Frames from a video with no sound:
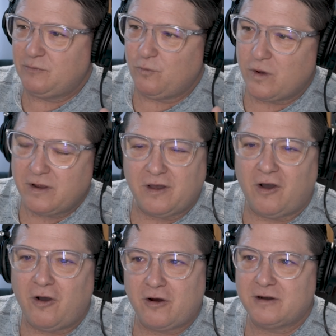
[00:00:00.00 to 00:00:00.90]
one of
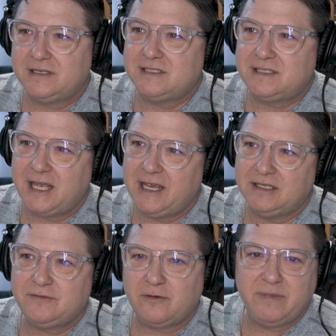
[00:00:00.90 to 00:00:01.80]
the hardest
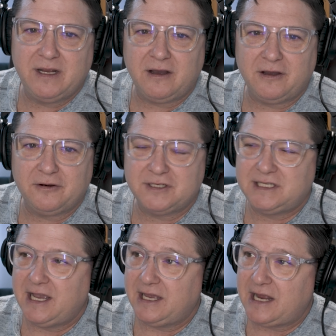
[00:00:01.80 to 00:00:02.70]
things for me to
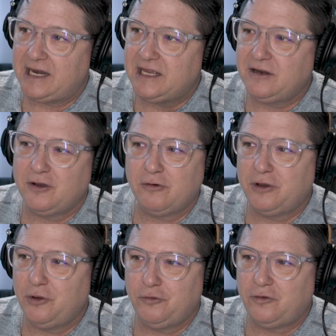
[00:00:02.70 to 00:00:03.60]
understand i didn't go
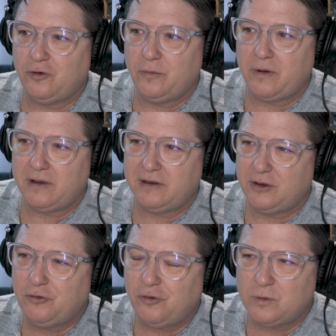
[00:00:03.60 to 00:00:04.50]
to youtube
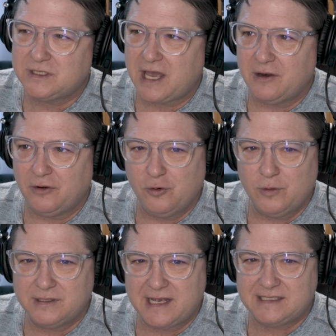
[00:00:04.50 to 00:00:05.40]
youtube was kind of
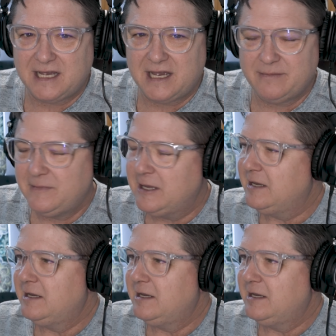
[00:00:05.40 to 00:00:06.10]
new at that time